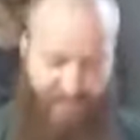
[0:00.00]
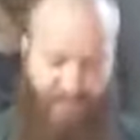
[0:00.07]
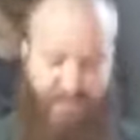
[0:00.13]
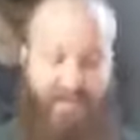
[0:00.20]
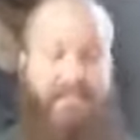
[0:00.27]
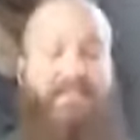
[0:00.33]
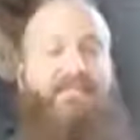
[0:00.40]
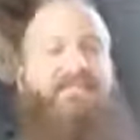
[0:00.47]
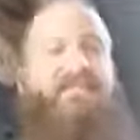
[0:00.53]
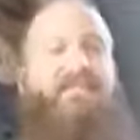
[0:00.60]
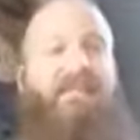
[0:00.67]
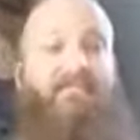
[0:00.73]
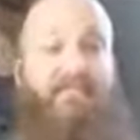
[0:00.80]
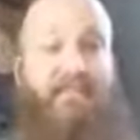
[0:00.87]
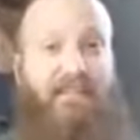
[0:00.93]
this is
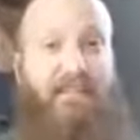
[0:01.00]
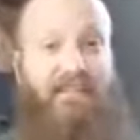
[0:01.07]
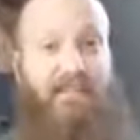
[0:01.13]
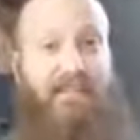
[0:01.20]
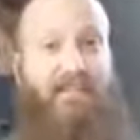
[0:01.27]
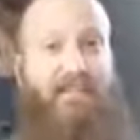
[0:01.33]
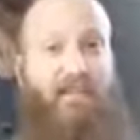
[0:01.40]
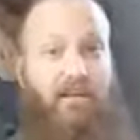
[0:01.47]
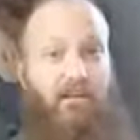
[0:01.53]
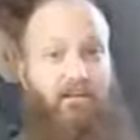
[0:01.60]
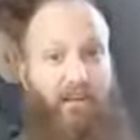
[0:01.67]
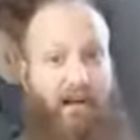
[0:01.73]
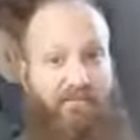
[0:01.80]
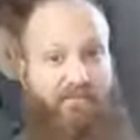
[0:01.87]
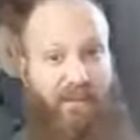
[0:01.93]
definitely
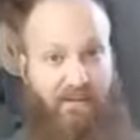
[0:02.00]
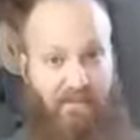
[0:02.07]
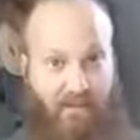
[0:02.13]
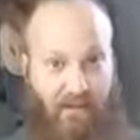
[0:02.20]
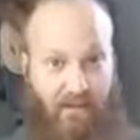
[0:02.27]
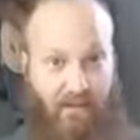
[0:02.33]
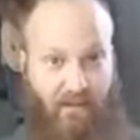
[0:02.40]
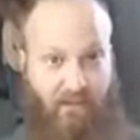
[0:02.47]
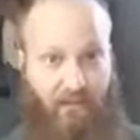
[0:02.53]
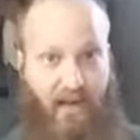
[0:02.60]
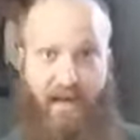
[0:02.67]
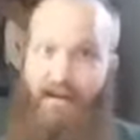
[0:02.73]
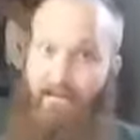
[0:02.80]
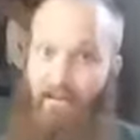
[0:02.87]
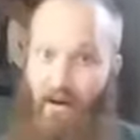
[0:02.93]
my favorite cover out
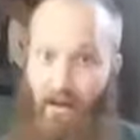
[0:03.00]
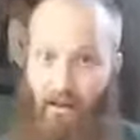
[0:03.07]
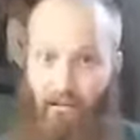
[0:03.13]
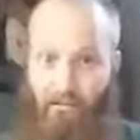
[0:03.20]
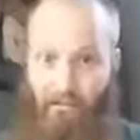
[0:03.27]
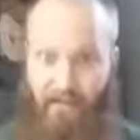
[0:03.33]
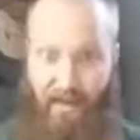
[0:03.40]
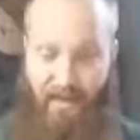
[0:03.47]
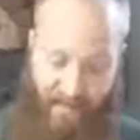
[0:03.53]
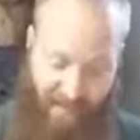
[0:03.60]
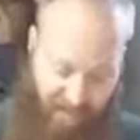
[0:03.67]
of all of them that he had